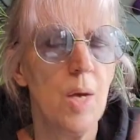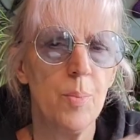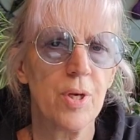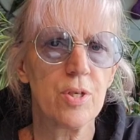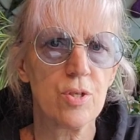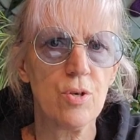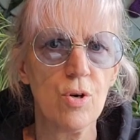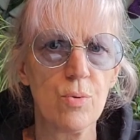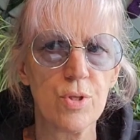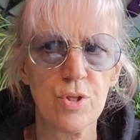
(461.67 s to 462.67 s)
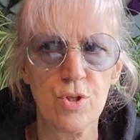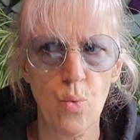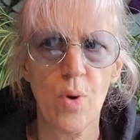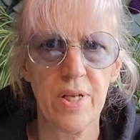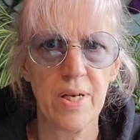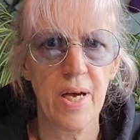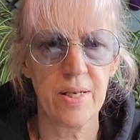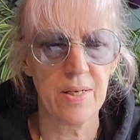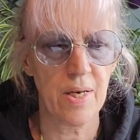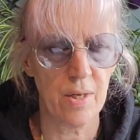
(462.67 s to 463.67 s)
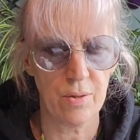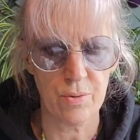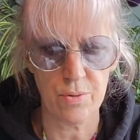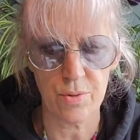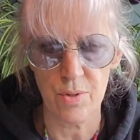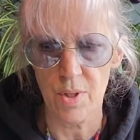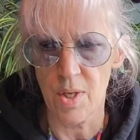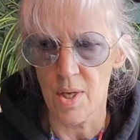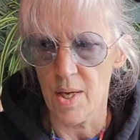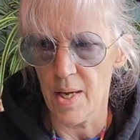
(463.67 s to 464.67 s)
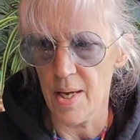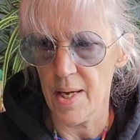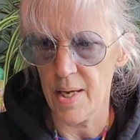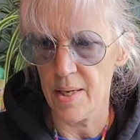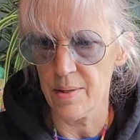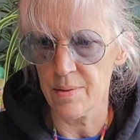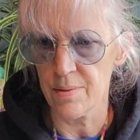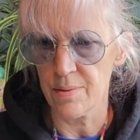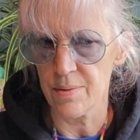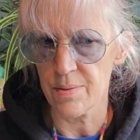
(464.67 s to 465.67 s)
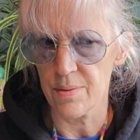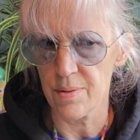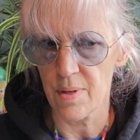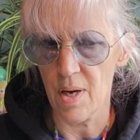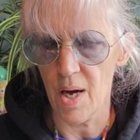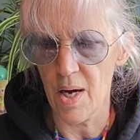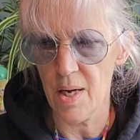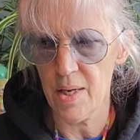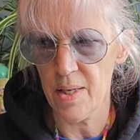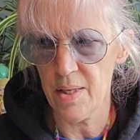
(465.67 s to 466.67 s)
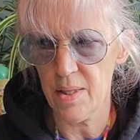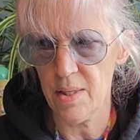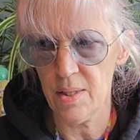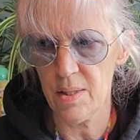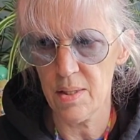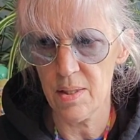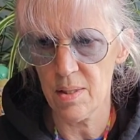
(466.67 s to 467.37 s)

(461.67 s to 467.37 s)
because the hook was $29, and I